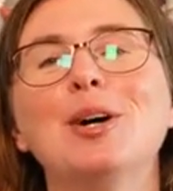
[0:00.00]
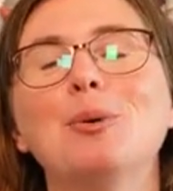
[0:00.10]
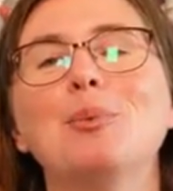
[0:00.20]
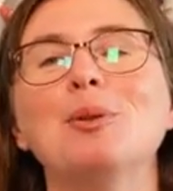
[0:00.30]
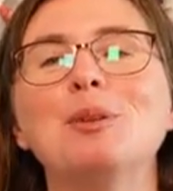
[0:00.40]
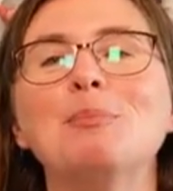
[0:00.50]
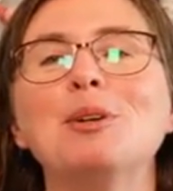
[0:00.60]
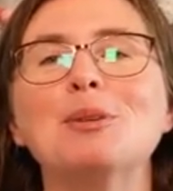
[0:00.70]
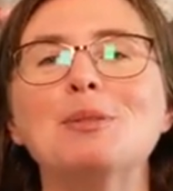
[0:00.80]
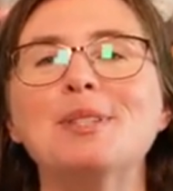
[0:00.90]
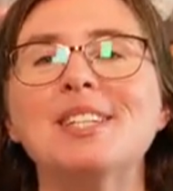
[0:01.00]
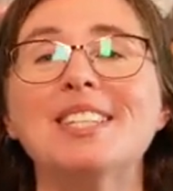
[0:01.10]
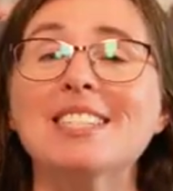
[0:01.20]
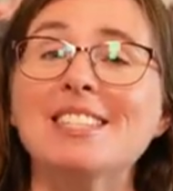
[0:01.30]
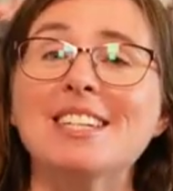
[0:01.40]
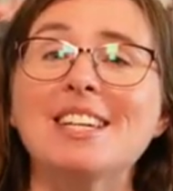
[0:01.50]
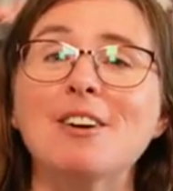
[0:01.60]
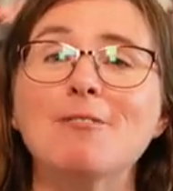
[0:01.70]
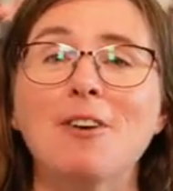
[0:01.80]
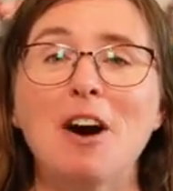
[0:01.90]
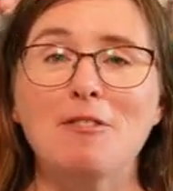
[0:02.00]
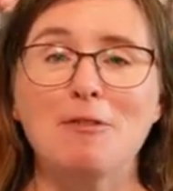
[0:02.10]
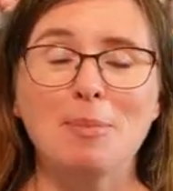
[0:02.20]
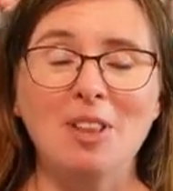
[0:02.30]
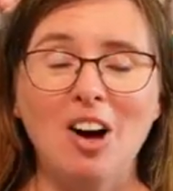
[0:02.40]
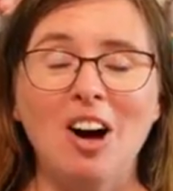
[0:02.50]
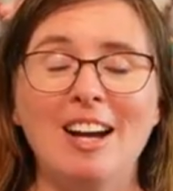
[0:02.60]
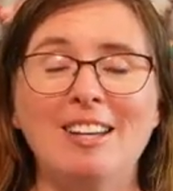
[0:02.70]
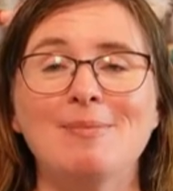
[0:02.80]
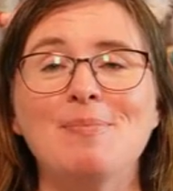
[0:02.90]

Woollen Mills Classic 5-ply.